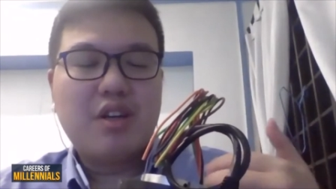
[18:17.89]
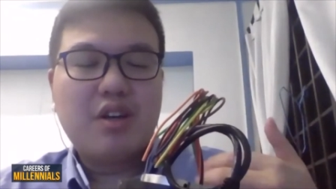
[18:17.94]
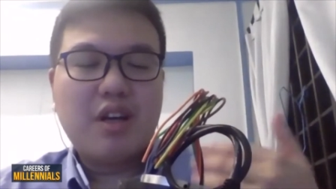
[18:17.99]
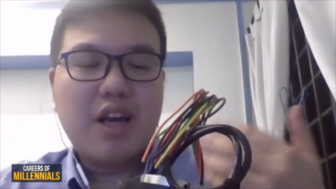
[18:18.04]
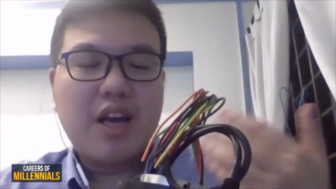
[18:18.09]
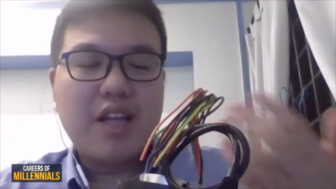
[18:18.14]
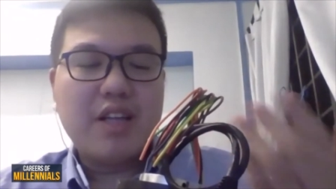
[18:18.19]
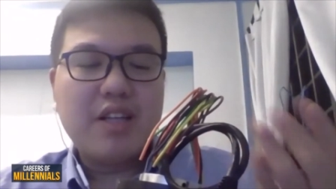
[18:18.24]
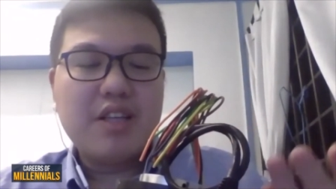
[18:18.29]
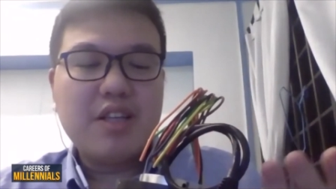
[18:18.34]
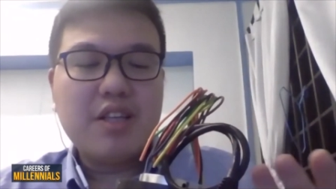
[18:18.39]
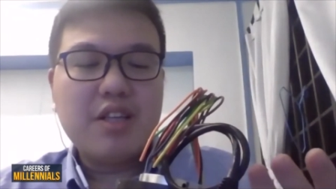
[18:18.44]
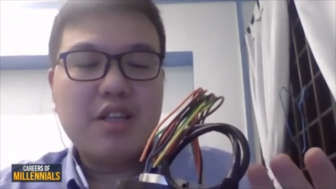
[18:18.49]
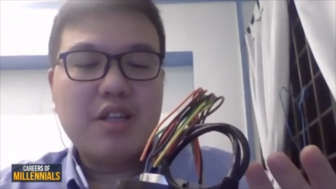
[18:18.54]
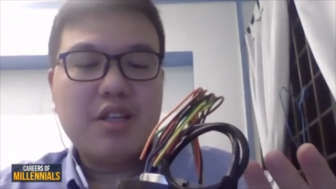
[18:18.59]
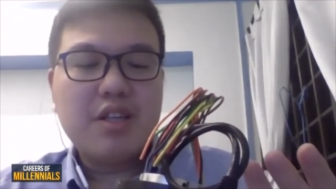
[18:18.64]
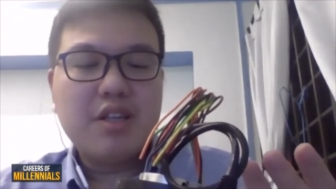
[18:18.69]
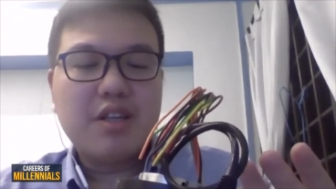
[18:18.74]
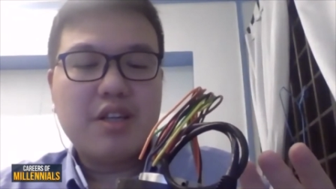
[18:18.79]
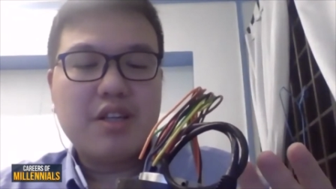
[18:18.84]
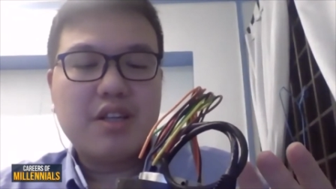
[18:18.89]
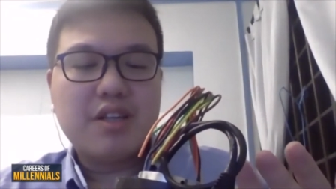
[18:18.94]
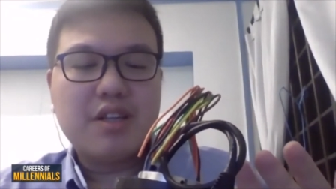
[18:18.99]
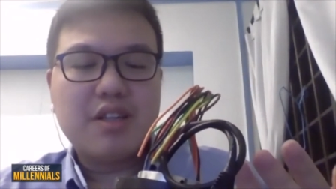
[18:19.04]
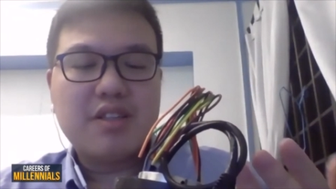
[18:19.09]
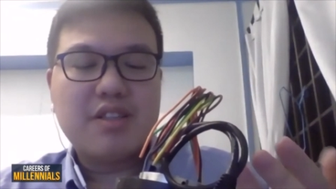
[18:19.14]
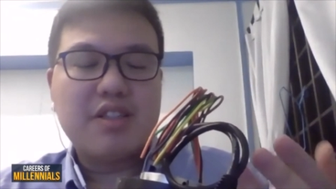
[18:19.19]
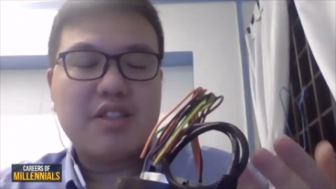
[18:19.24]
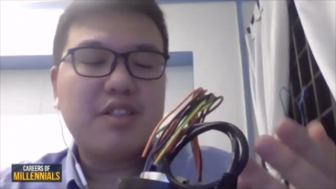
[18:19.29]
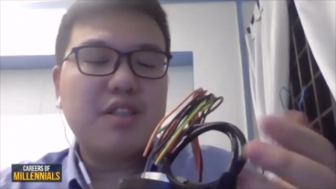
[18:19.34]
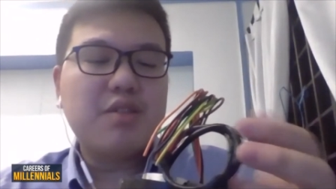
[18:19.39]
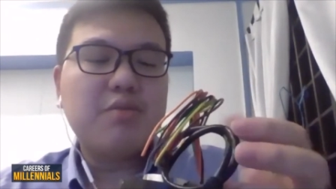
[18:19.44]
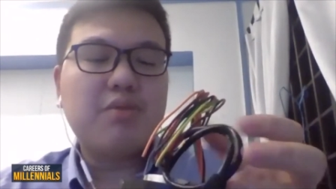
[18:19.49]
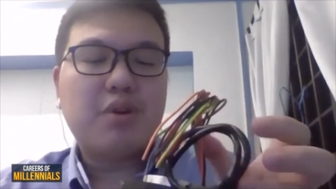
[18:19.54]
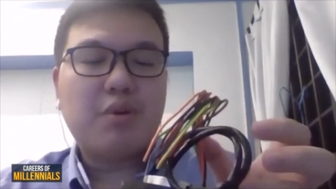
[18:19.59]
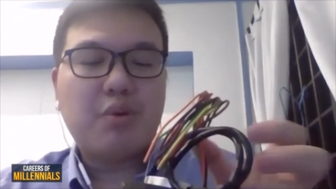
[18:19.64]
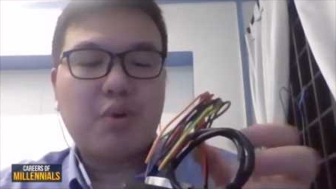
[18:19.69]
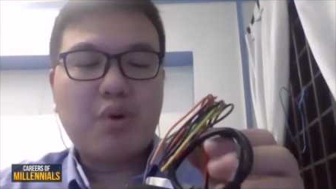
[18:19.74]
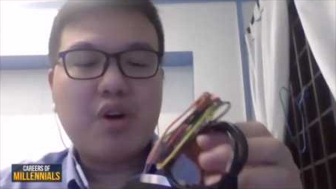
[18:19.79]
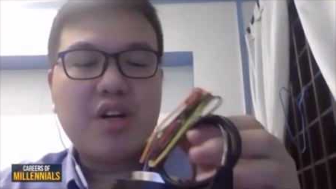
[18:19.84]
any system that
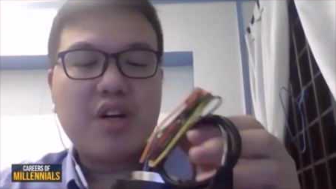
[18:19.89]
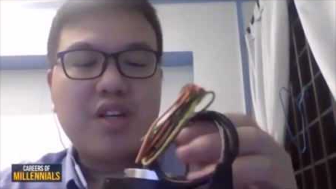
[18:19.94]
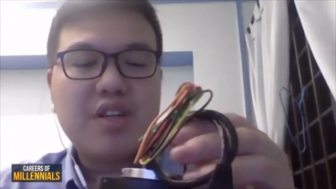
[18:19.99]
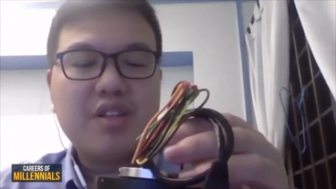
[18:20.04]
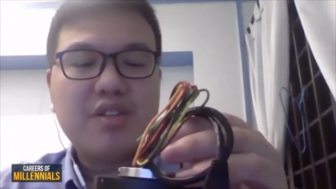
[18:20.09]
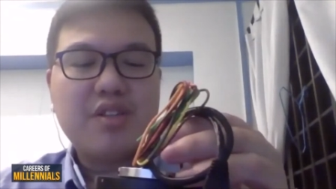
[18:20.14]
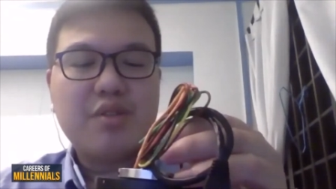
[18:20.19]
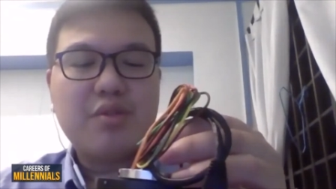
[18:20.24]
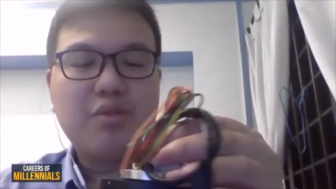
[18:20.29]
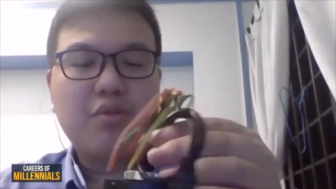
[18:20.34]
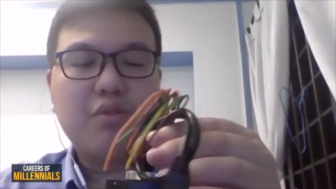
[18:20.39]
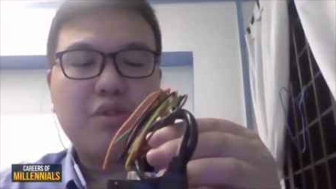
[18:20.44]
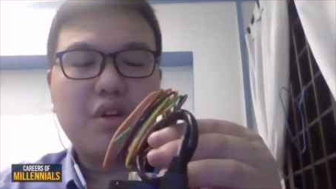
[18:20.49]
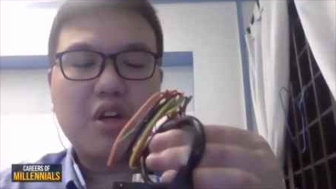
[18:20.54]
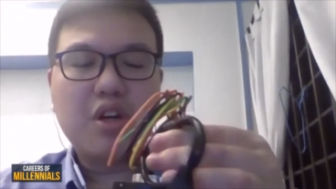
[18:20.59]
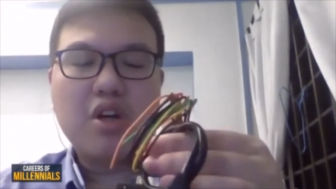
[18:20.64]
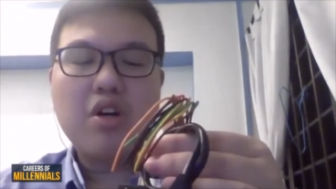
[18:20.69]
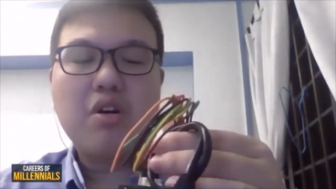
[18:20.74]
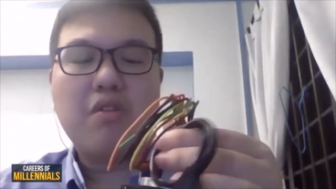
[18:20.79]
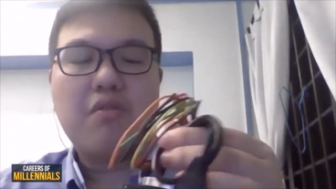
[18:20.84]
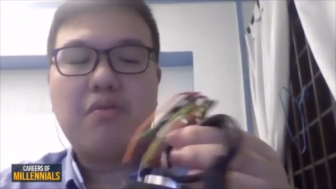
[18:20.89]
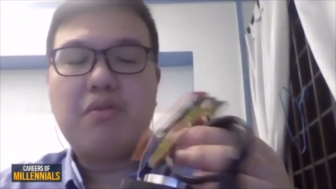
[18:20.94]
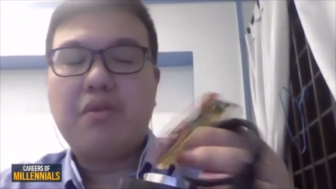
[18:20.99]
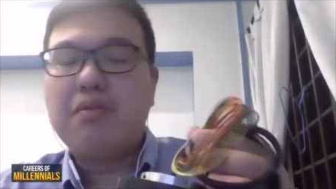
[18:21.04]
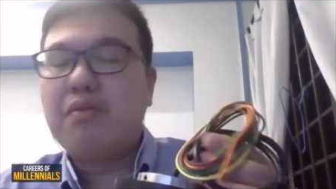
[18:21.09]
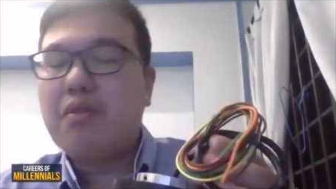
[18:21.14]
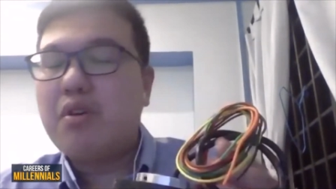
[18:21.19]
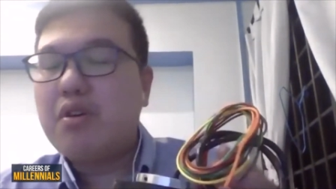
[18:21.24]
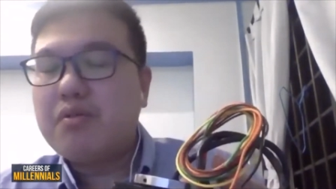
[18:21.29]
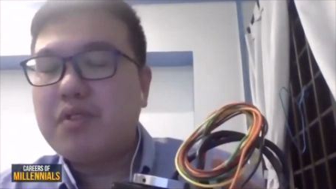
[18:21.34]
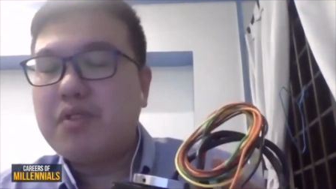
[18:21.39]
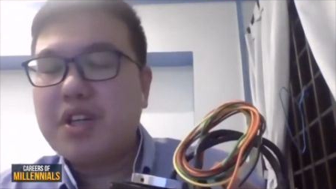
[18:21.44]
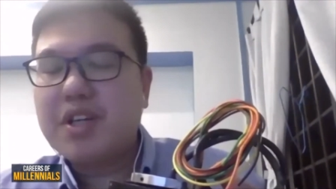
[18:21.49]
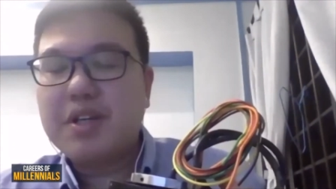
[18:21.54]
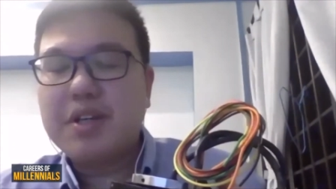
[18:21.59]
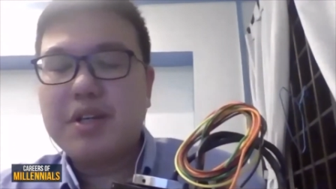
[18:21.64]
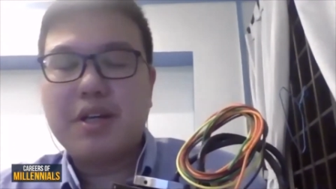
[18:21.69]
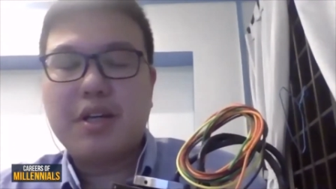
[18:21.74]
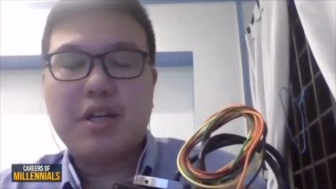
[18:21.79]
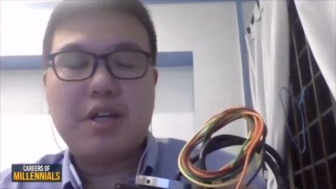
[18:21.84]
requires a lot of revolving